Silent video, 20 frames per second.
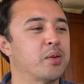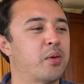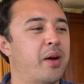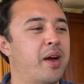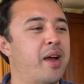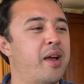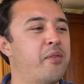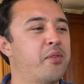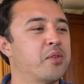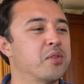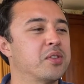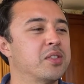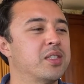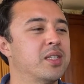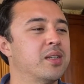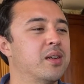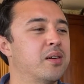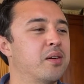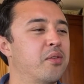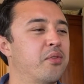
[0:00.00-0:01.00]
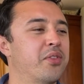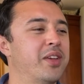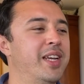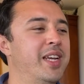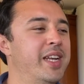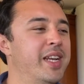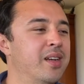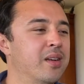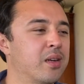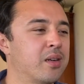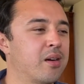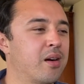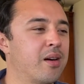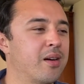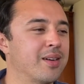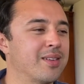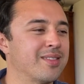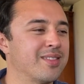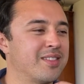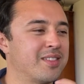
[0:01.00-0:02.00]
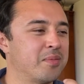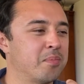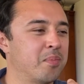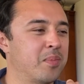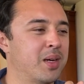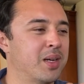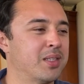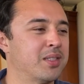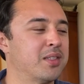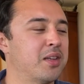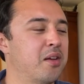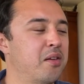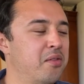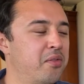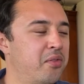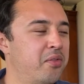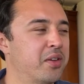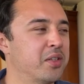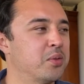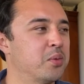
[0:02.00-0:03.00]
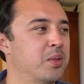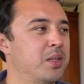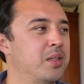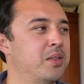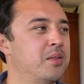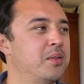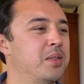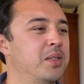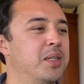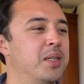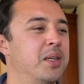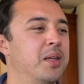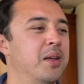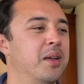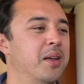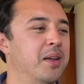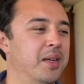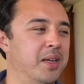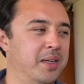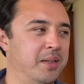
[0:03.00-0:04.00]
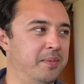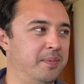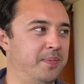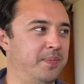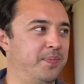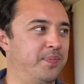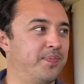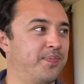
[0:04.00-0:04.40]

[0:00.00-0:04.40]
So I have considered of eating the cards myself as well. Like okay.